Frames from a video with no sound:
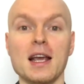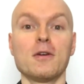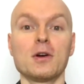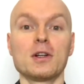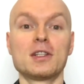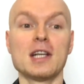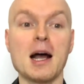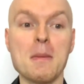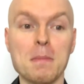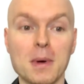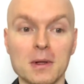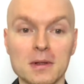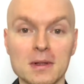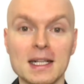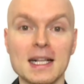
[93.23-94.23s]
For
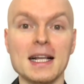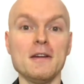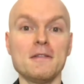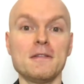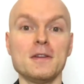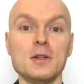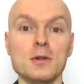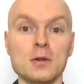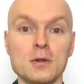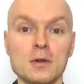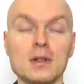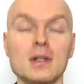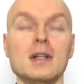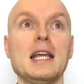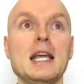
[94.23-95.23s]
example, if
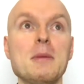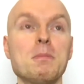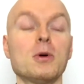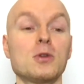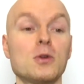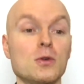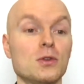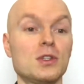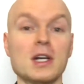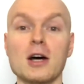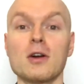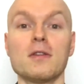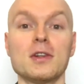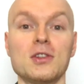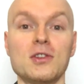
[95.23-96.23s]
you import goods out
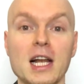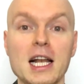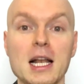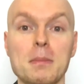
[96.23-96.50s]
of Australia,